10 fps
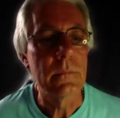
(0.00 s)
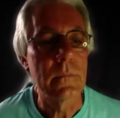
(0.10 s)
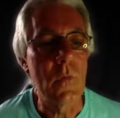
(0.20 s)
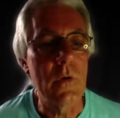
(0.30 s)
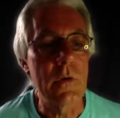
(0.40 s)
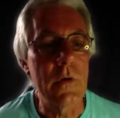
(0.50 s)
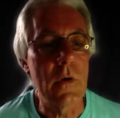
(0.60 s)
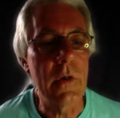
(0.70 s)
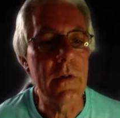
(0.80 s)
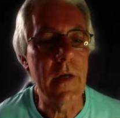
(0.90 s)
What
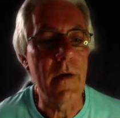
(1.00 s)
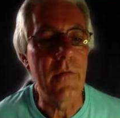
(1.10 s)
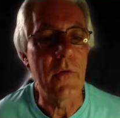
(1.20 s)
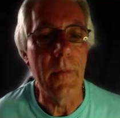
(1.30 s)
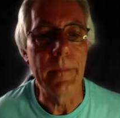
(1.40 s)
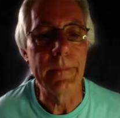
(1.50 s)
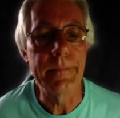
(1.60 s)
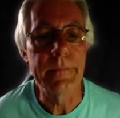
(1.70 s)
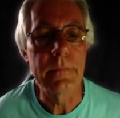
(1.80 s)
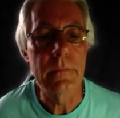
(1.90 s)
song is that from?
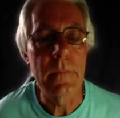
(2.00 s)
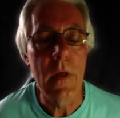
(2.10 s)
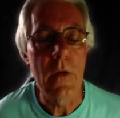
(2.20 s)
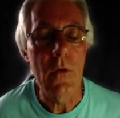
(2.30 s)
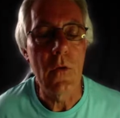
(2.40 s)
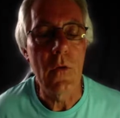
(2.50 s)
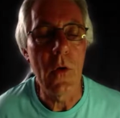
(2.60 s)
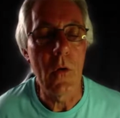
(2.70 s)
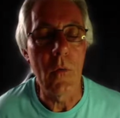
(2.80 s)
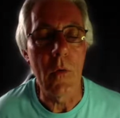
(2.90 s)

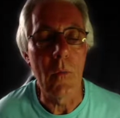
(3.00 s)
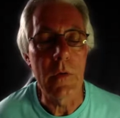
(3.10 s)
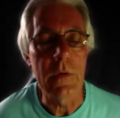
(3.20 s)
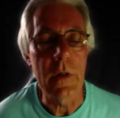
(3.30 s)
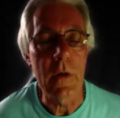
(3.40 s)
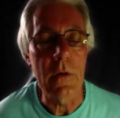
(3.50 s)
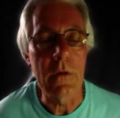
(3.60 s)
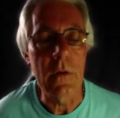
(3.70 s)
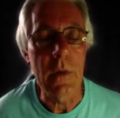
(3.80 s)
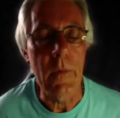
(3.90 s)
Not one we sing on a
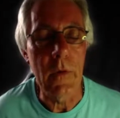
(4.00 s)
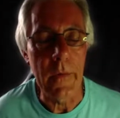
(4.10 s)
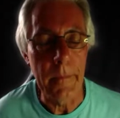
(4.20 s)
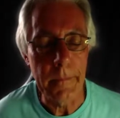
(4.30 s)
Sunday morning.